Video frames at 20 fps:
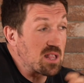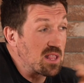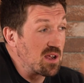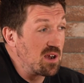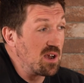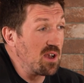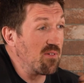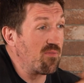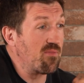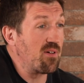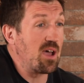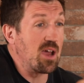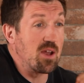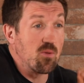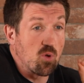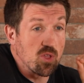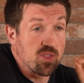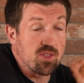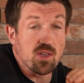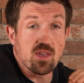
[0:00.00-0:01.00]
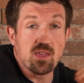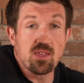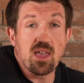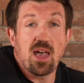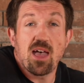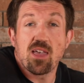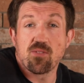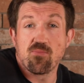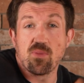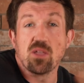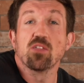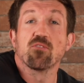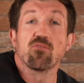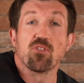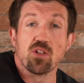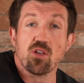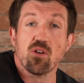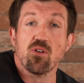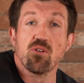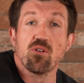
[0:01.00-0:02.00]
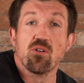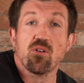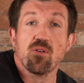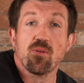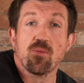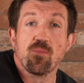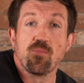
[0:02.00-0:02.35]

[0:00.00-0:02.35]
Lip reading: Clearly define what success means for you.